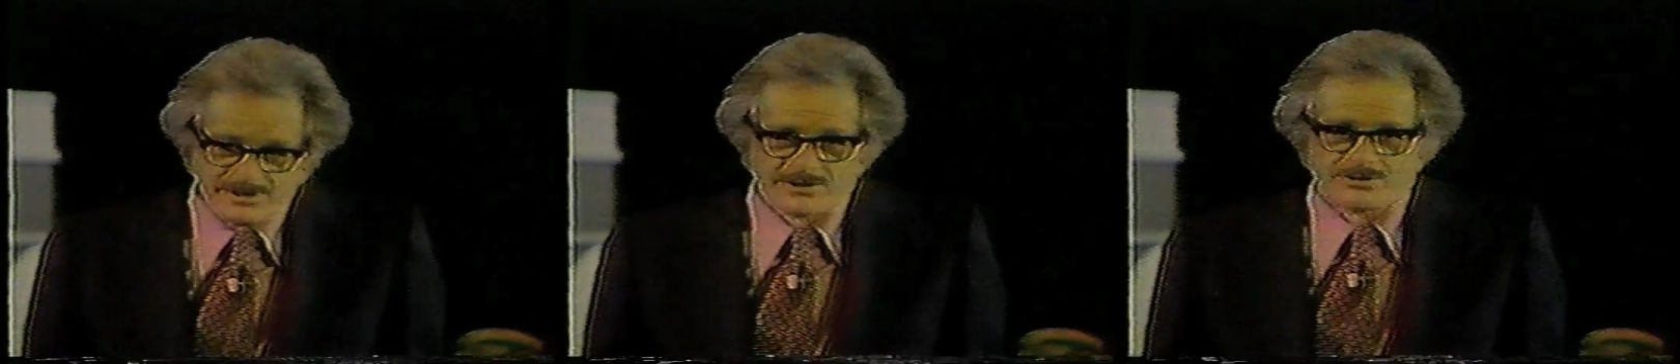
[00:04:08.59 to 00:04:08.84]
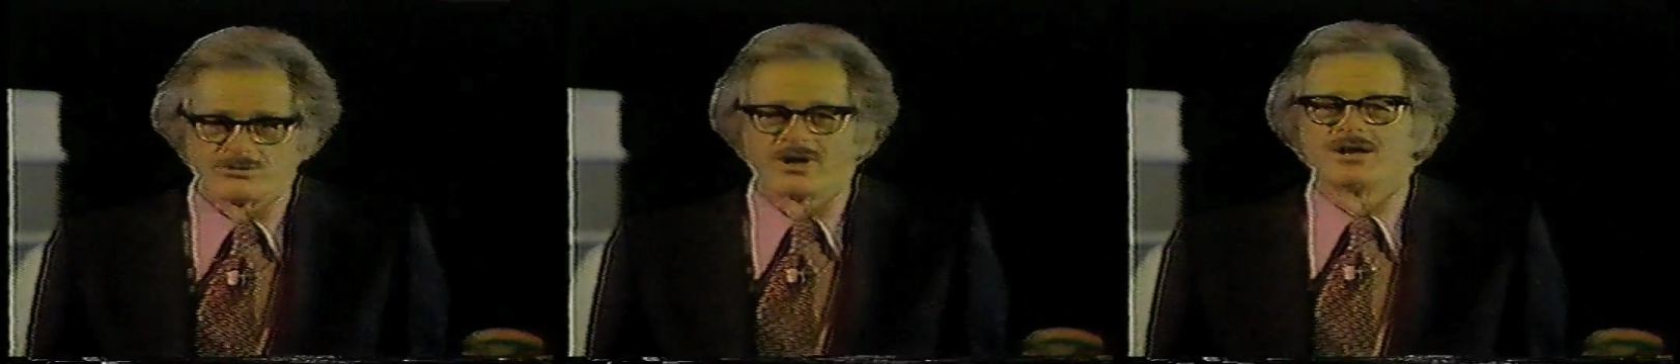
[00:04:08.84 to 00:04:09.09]

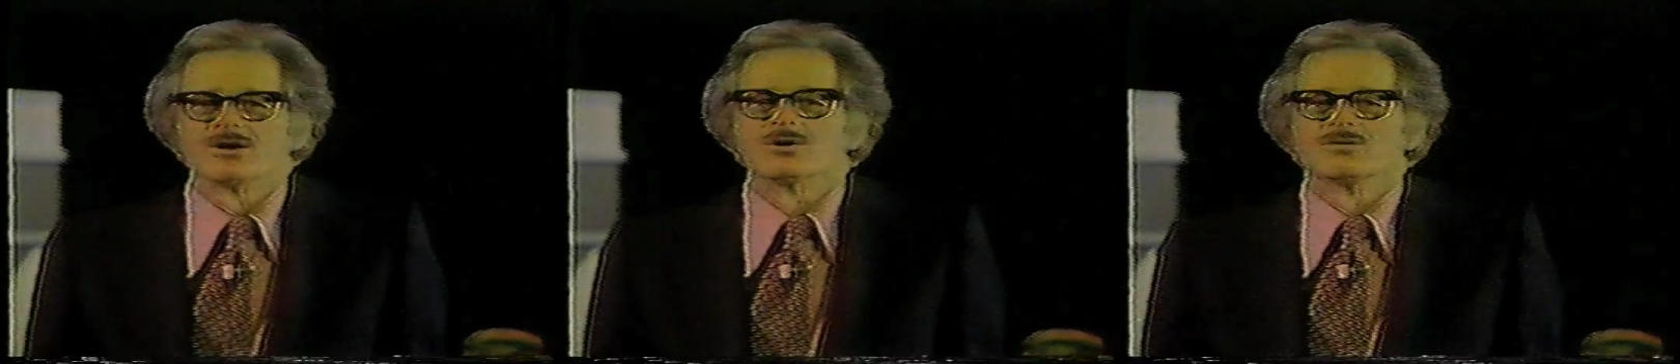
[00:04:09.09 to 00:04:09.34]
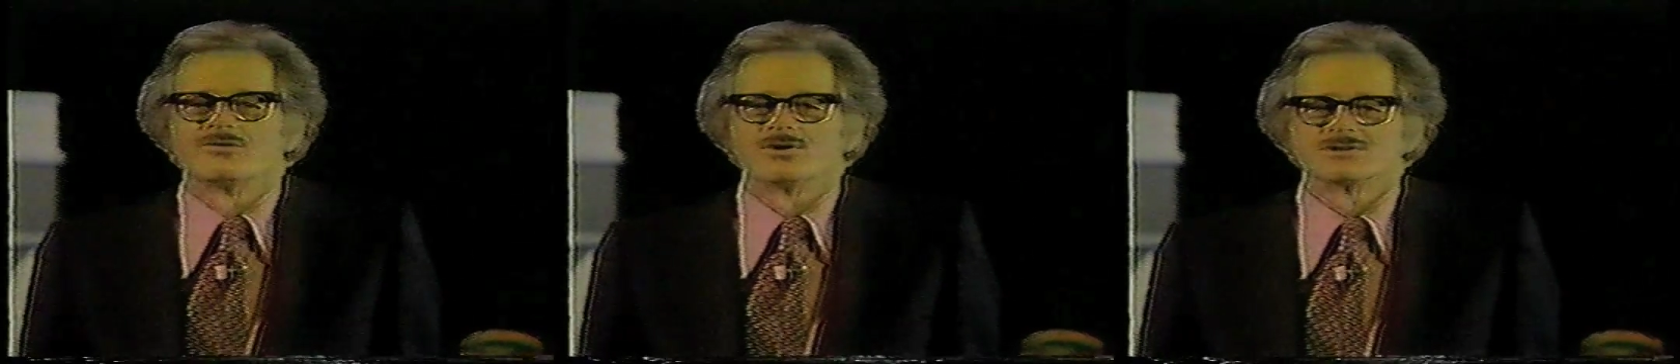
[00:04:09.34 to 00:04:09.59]
The
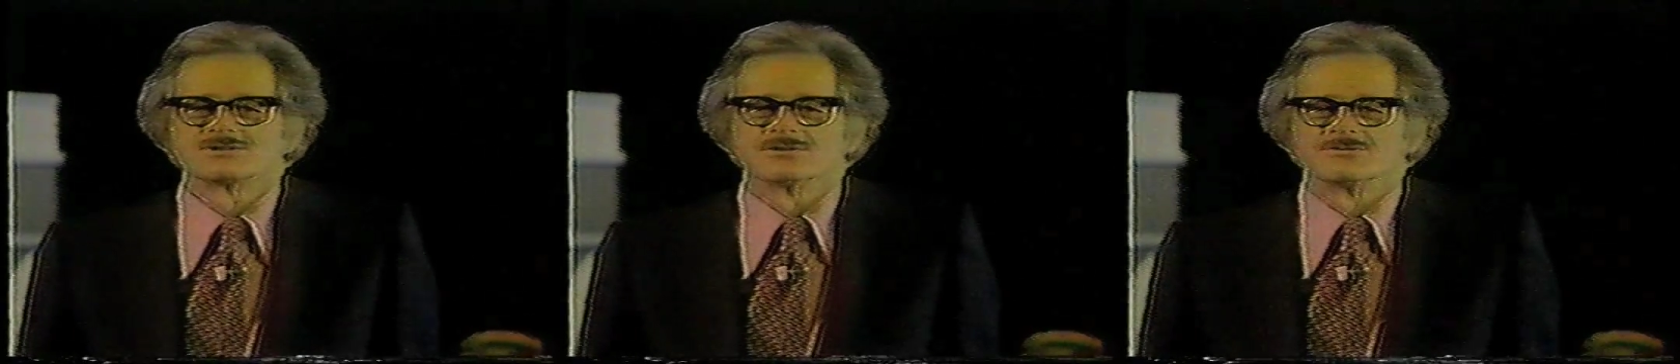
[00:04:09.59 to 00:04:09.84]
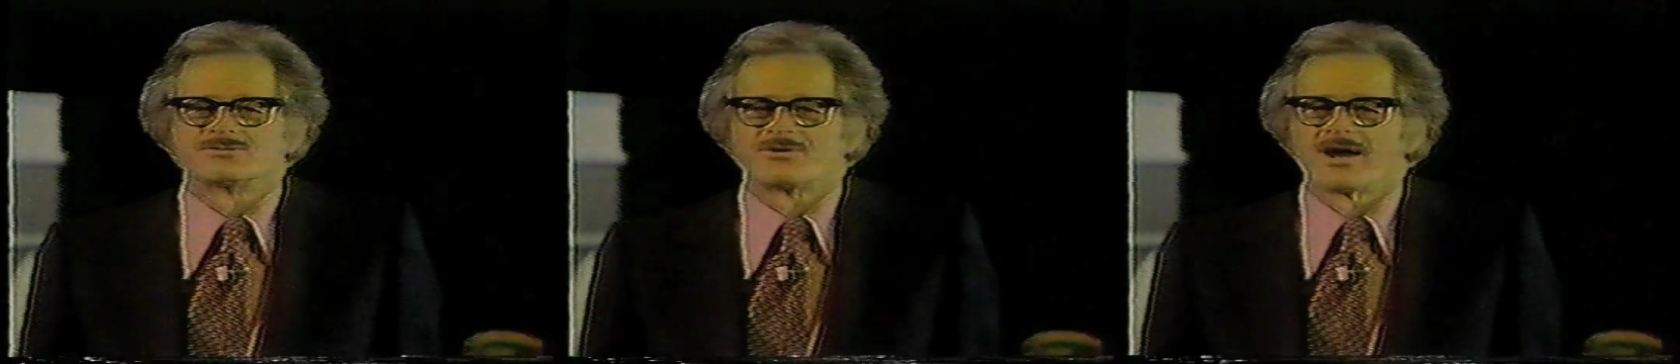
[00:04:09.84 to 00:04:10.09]
radio voice
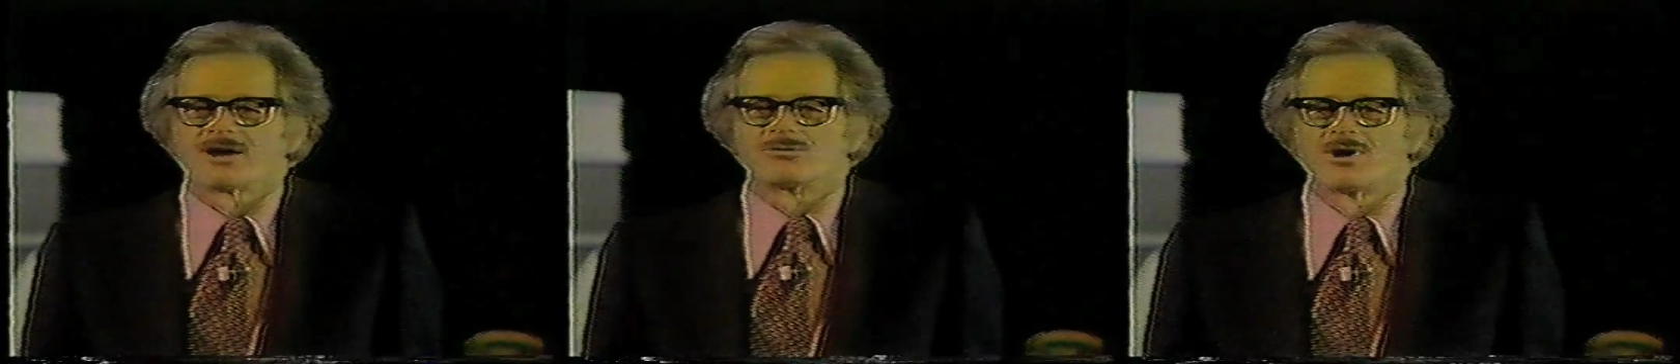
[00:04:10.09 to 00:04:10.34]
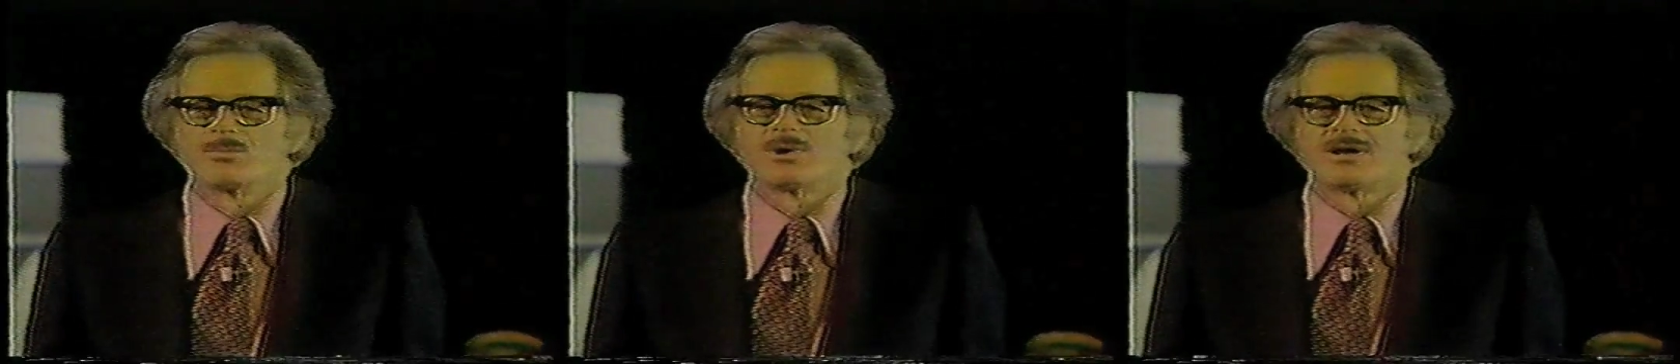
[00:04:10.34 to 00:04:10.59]
of Frank
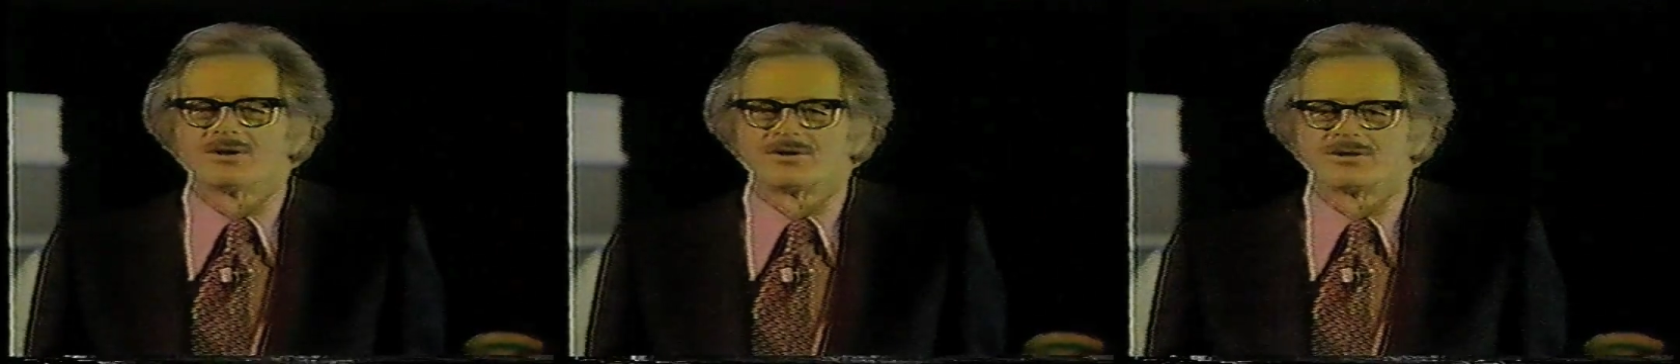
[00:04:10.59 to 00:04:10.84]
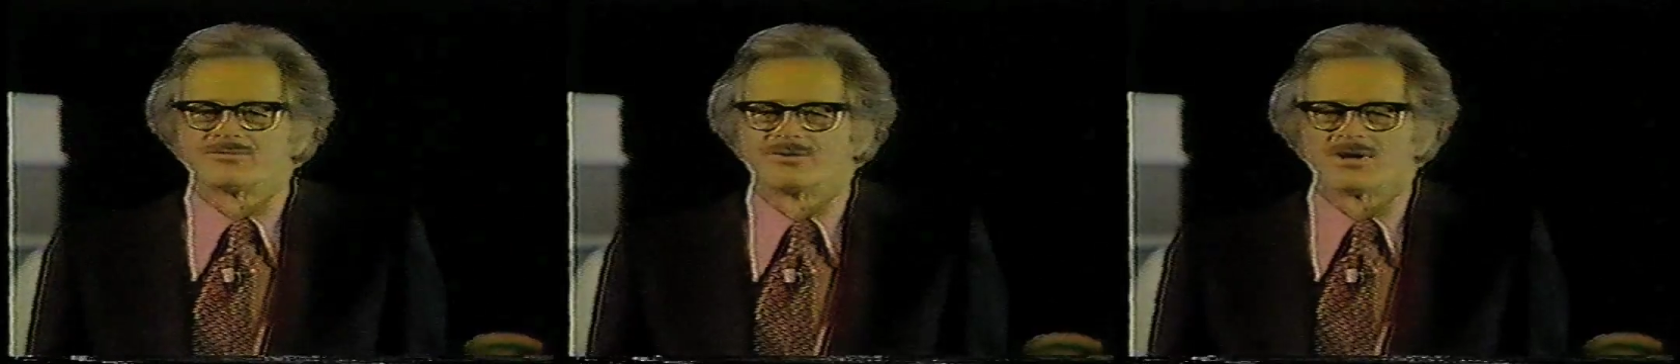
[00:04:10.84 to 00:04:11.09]
Remley on
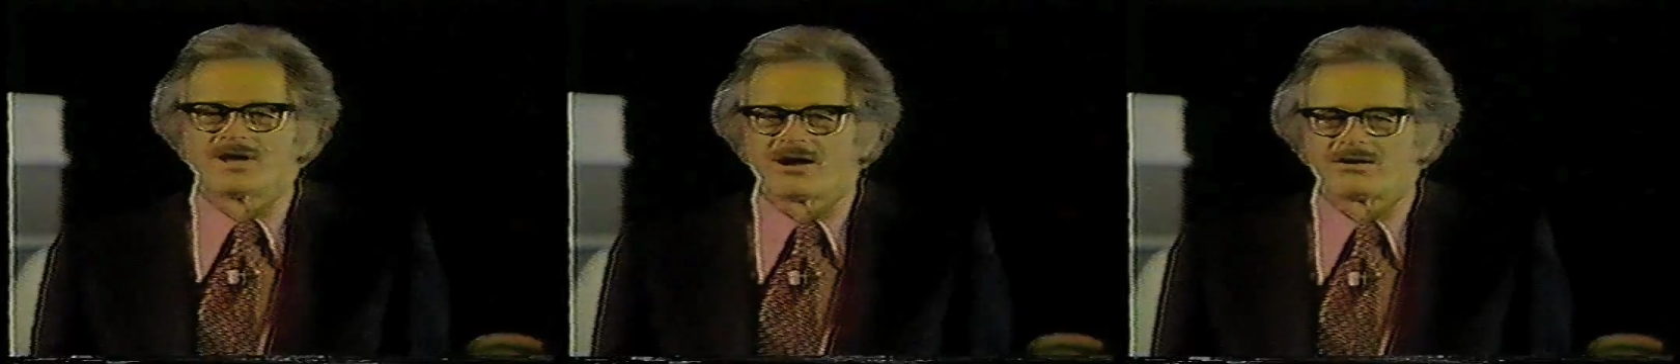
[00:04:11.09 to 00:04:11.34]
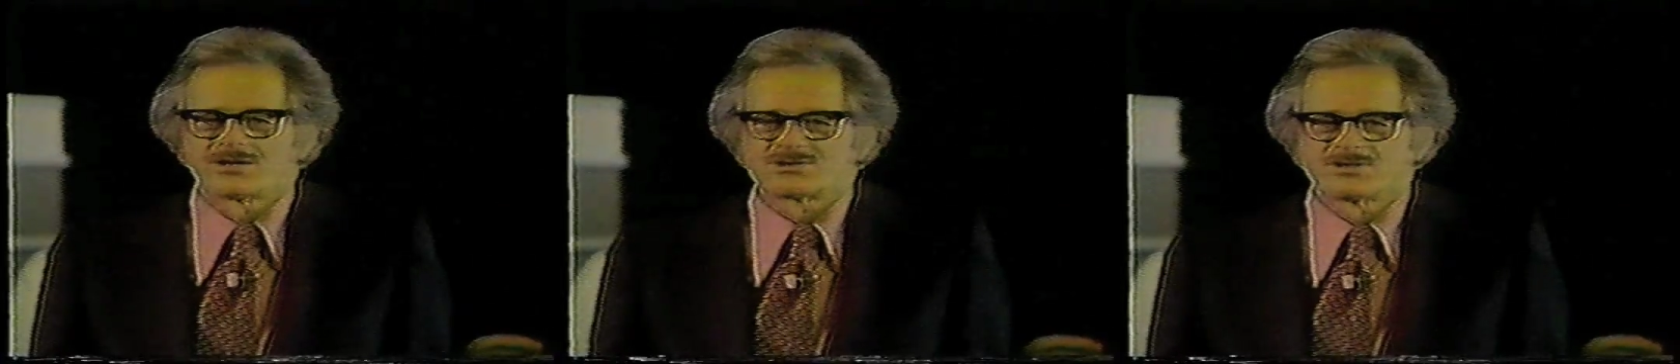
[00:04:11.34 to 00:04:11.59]
The Phil
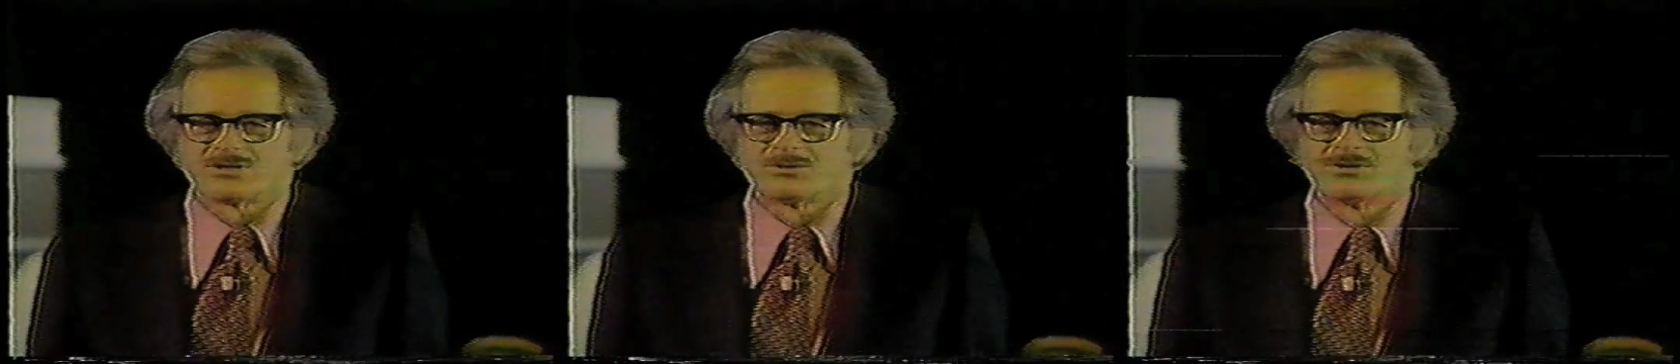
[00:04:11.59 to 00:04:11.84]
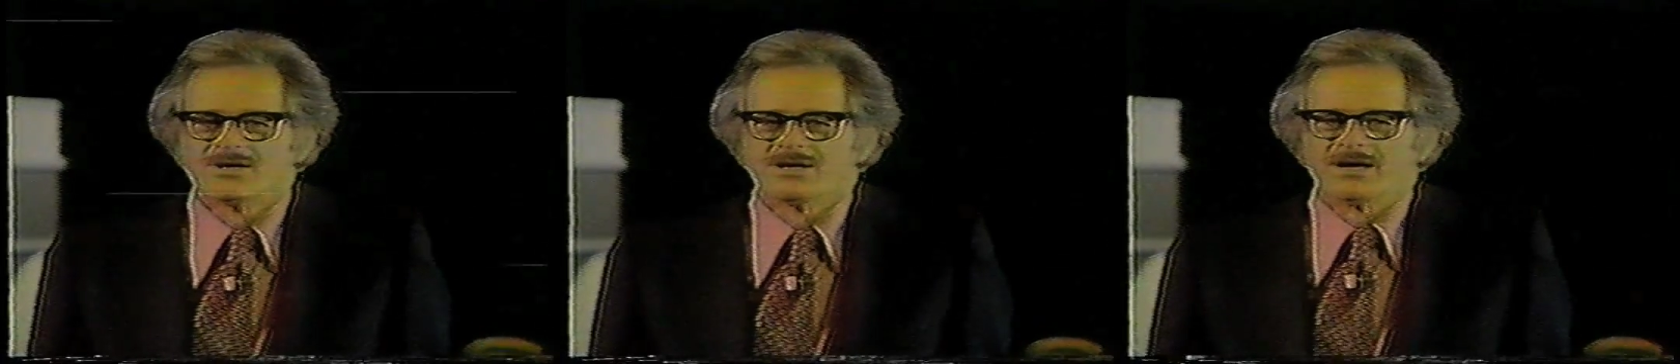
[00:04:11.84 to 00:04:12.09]
Harris Show,